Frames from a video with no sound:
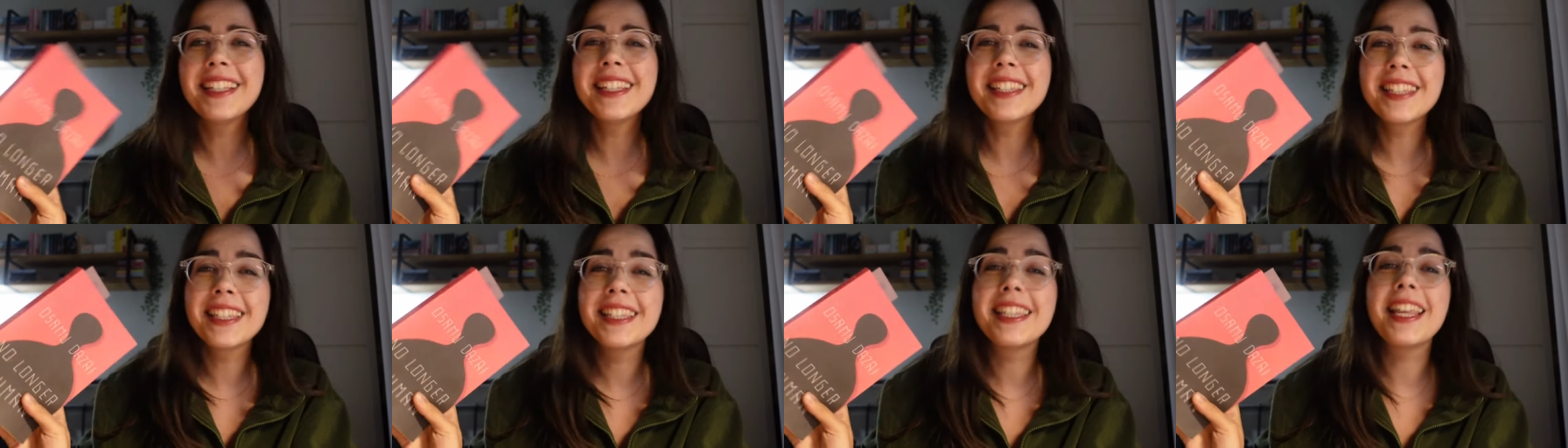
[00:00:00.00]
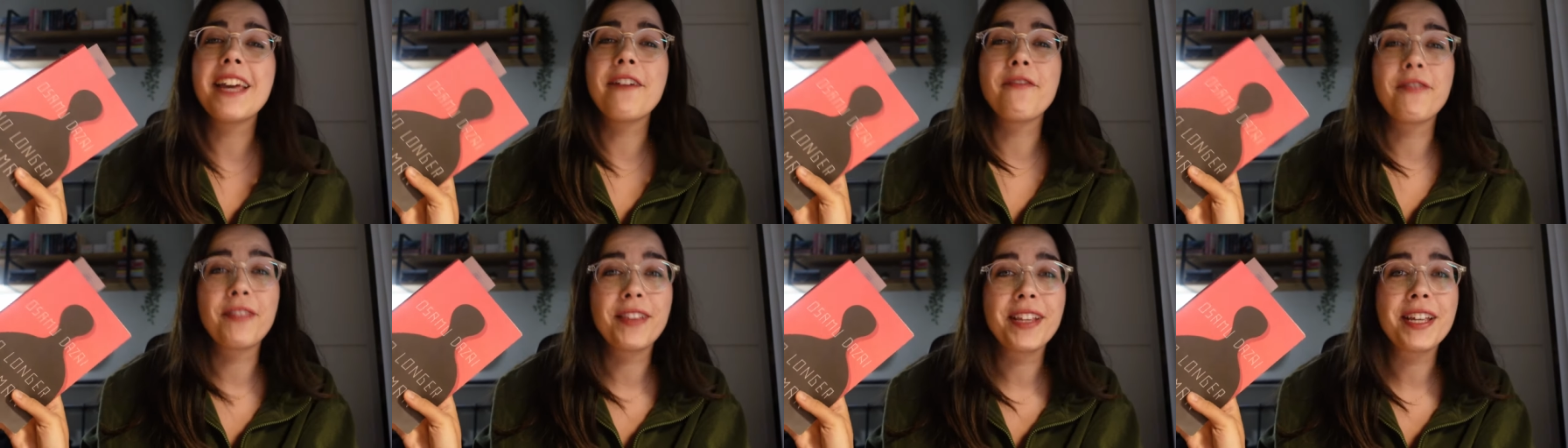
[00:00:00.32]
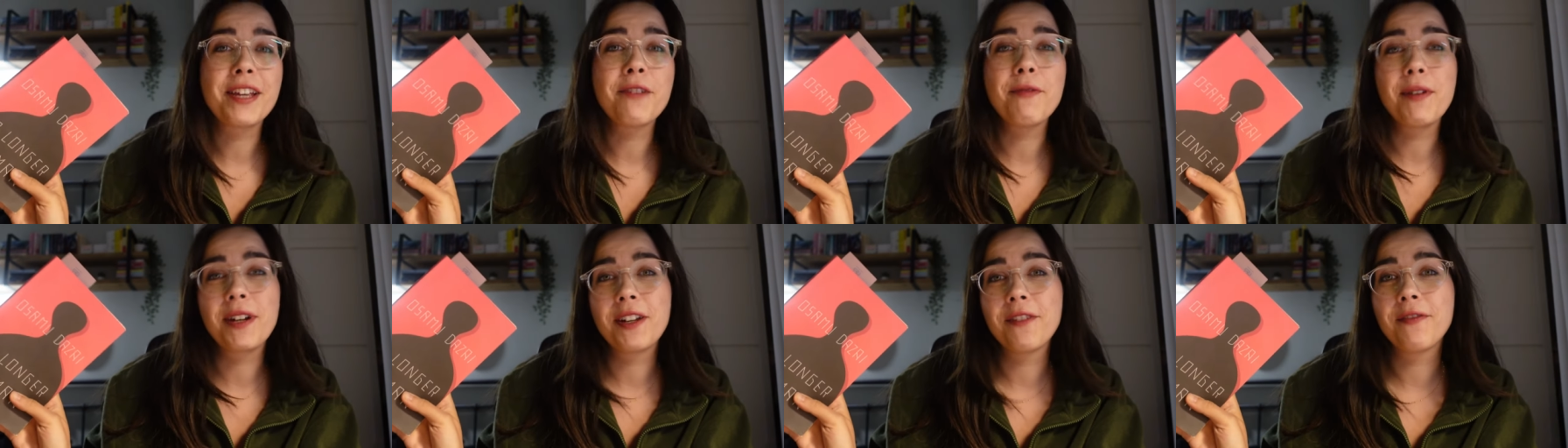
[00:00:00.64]
is
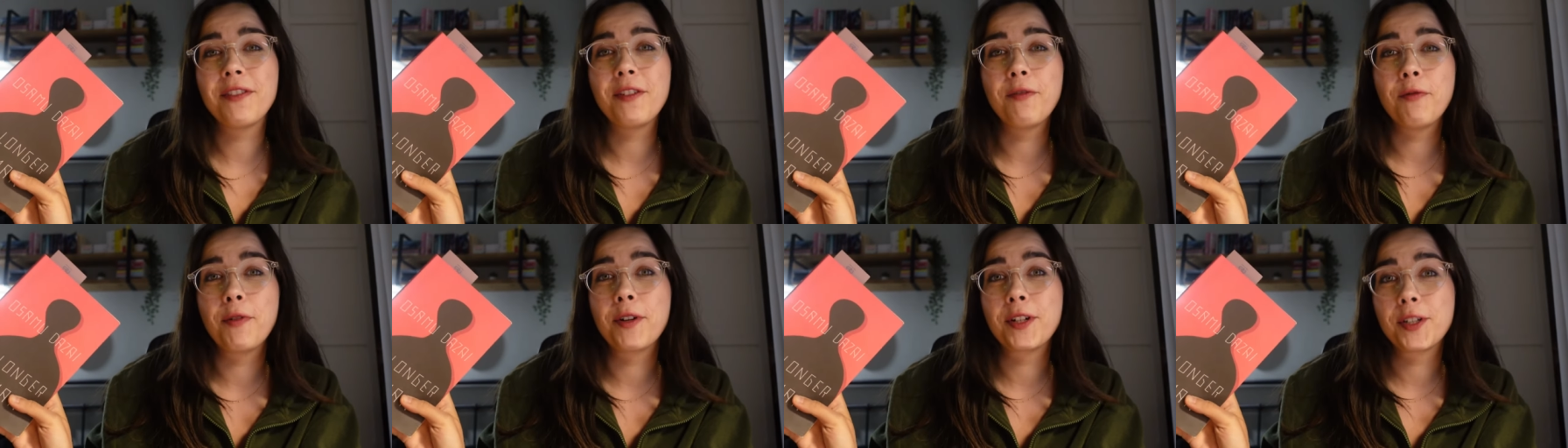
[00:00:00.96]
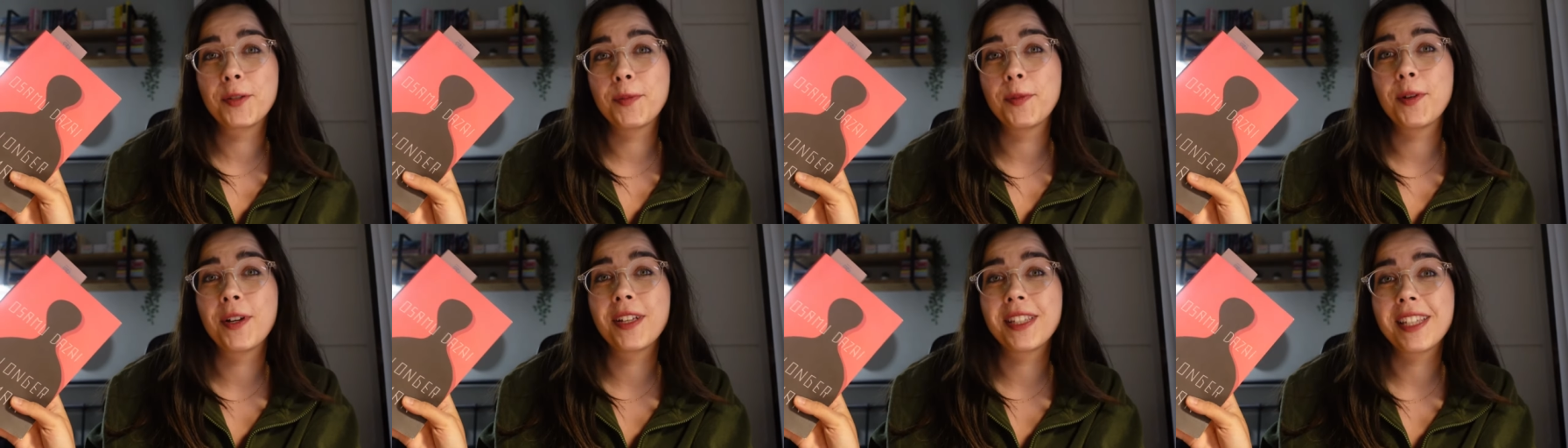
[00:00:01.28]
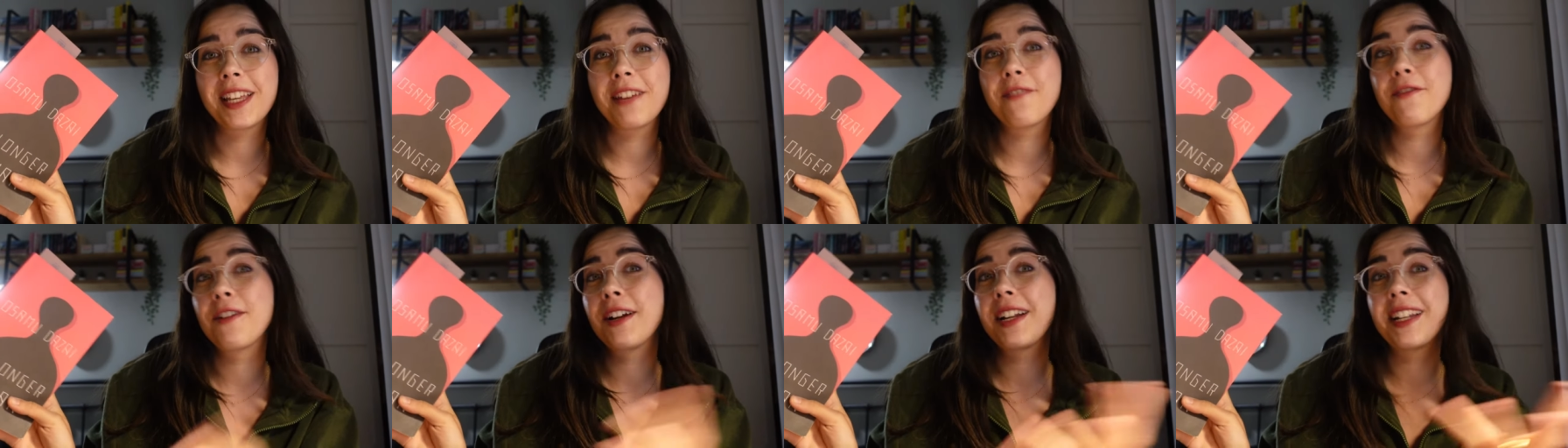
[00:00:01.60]
definitely one of the worst books
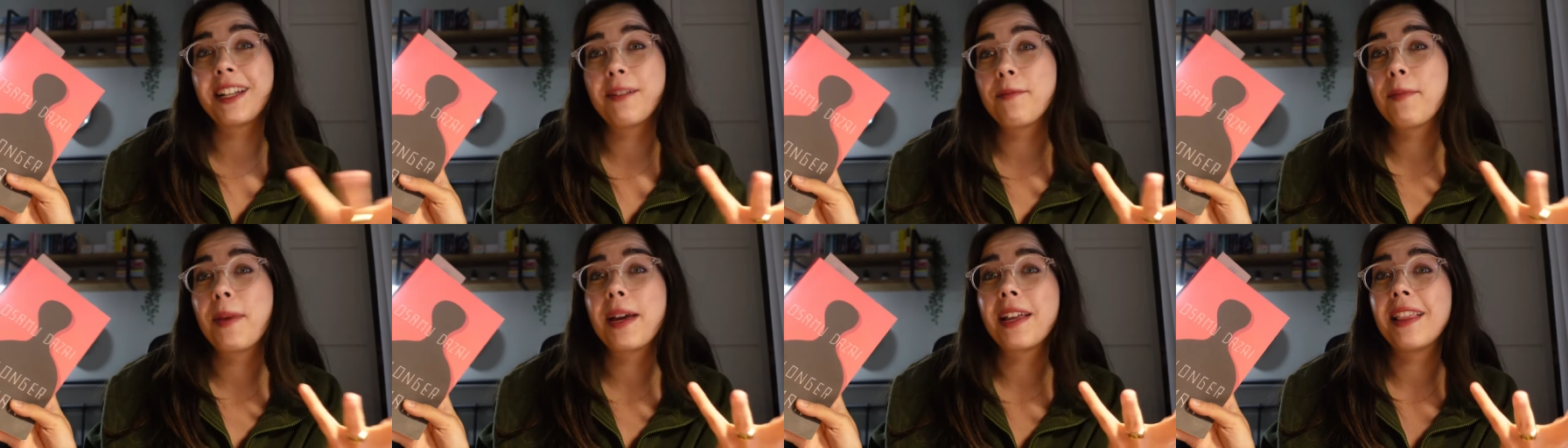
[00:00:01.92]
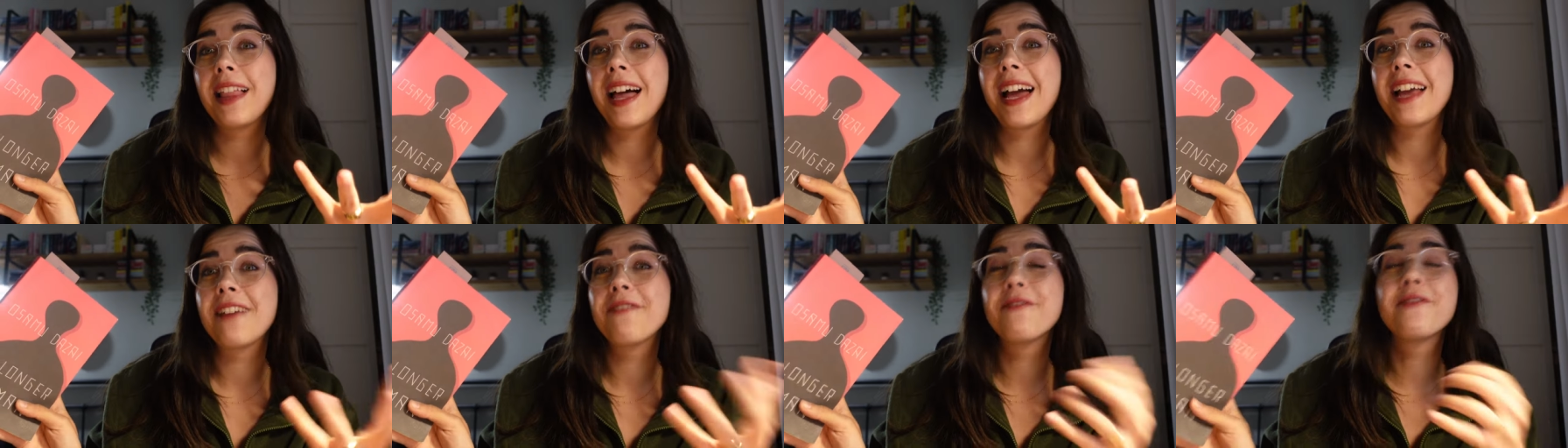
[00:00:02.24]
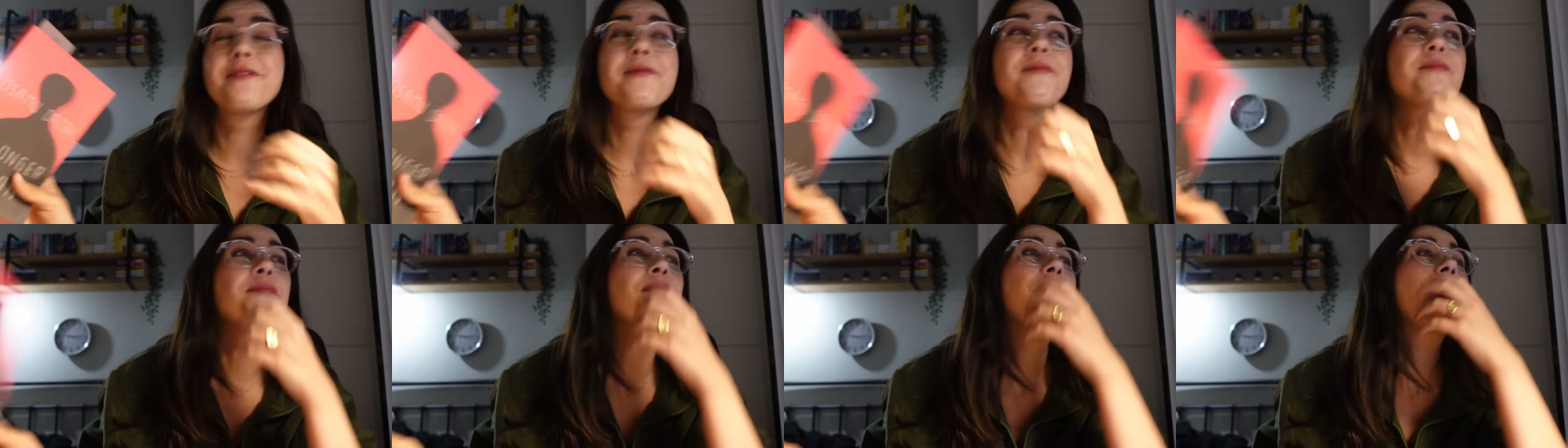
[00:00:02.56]
I read in my life.